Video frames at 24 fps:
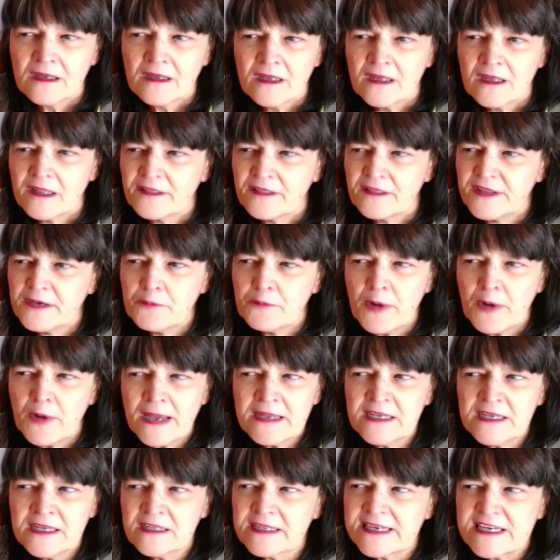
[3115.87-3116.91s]
the
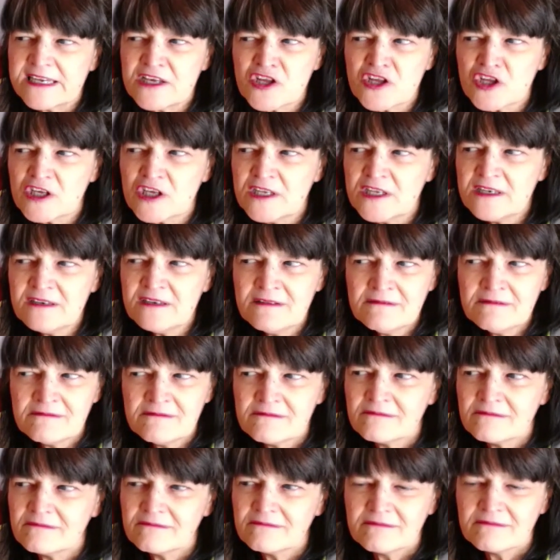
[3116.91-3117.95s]
regulation
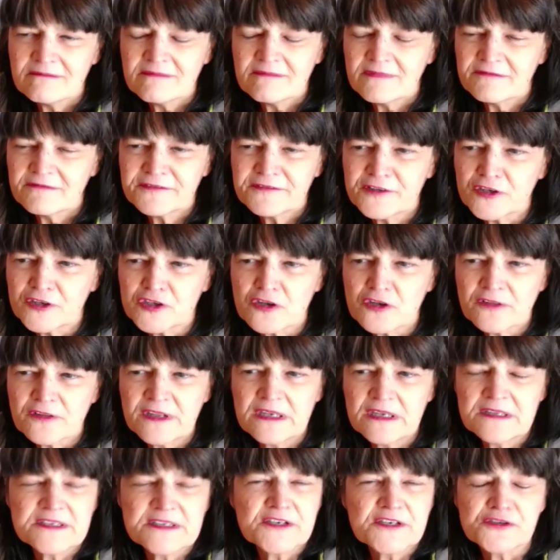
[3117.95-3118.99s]
for
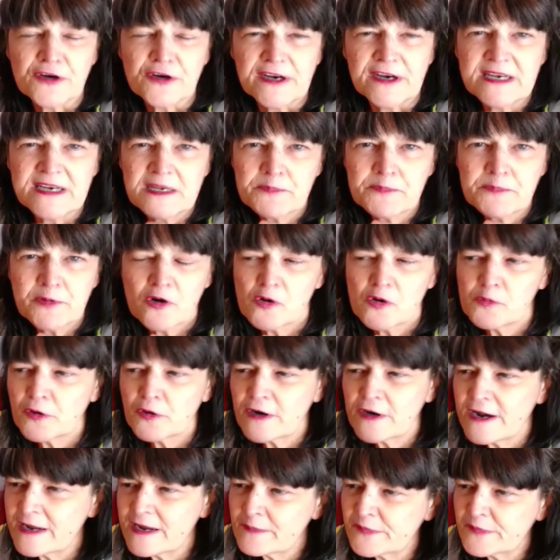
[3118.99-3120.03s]
these training
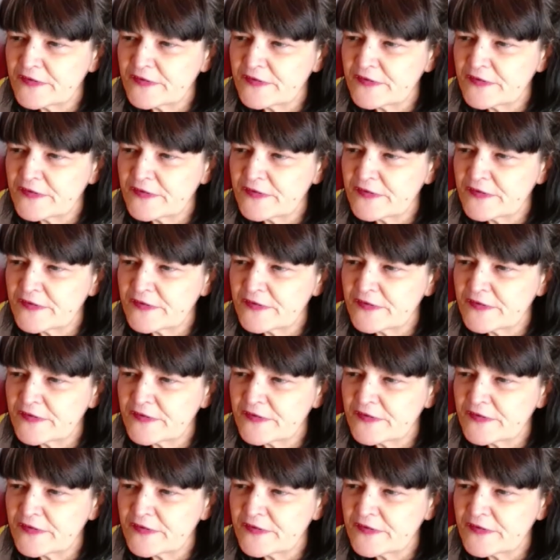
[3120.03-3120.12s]
programs,